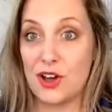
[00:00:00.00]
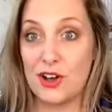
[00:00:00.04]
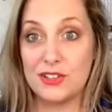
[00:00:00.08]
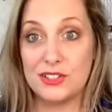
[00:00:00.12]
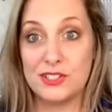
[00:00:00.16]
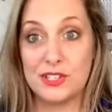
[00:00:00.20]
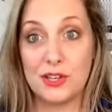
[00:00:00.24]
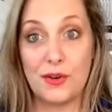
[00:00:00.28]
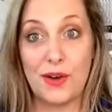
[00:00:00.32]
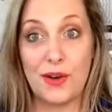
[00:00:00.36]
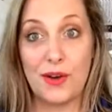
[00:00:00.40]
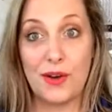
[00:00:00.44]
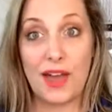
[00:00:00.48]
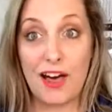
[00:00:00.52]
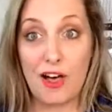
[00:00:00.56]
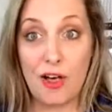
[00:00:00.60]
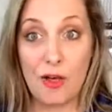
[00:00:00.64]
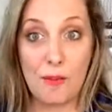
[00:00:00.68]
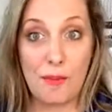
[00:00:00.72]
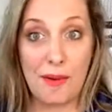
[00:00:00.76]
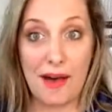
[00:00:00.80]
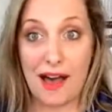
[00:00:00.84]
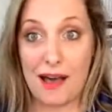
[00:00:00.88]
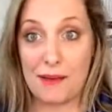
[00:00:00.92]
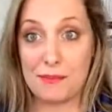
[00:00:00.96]
also
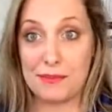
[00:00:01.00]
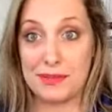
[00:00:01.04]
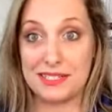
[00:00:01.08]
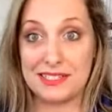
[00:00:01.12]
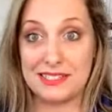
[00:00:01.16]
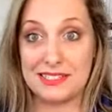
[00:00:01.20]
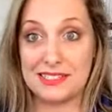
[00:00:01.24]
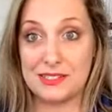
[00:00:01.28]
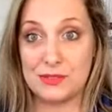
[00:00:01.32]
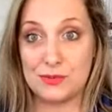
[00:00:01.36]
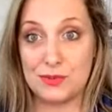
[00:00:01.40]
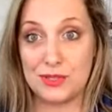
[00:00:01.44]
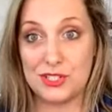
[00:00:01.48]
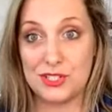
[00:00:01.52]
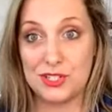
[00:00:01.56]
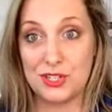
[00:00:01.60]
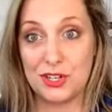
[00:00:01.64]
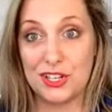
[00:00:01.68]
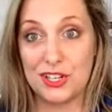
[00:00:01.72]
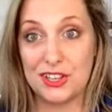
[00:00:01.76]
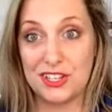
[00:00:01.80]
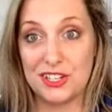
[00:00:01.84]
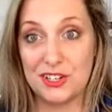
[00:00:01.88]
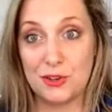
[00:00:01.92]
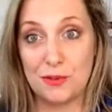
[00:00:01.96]
L bobbins, which are
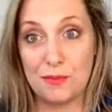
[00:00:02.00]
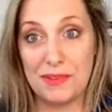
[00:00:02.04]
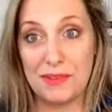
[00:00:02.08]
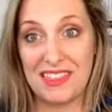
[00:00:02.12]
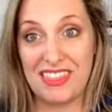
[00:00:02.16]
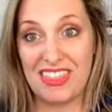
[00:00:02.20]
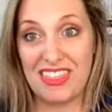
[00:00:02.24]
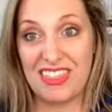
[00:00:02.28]
a little bit